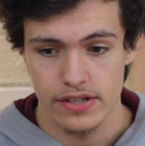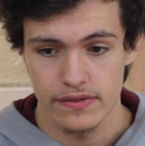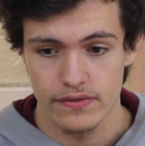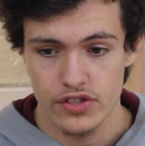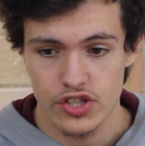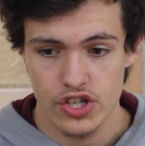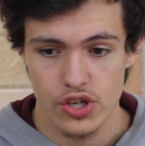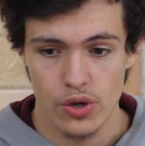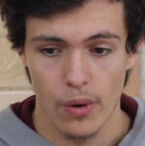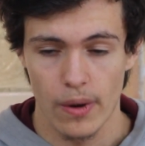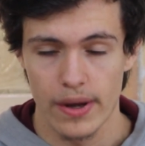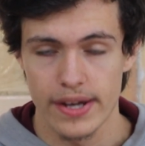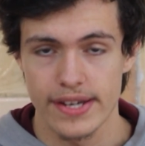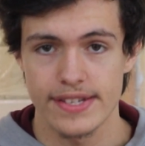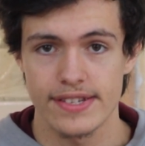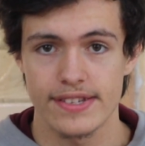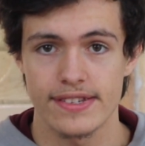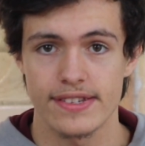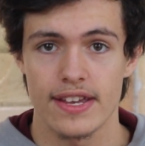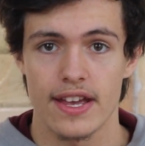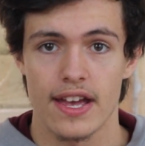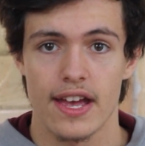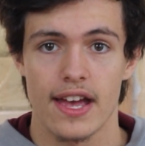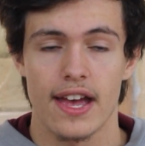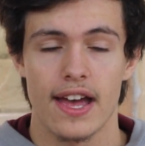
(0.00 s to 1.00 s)
of
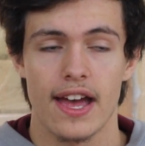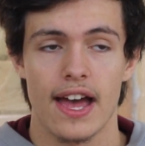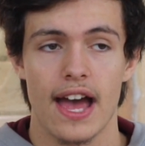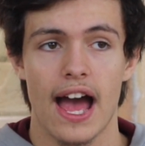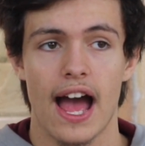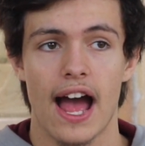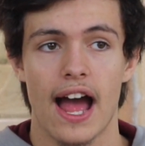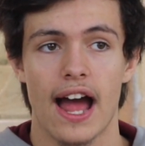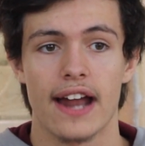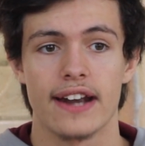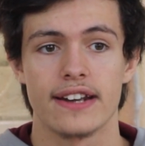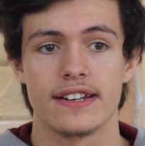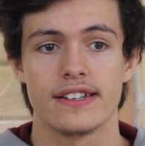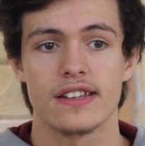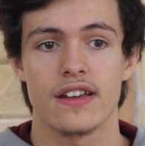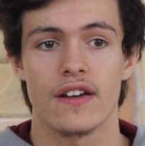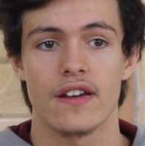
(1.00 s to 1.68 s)
choice and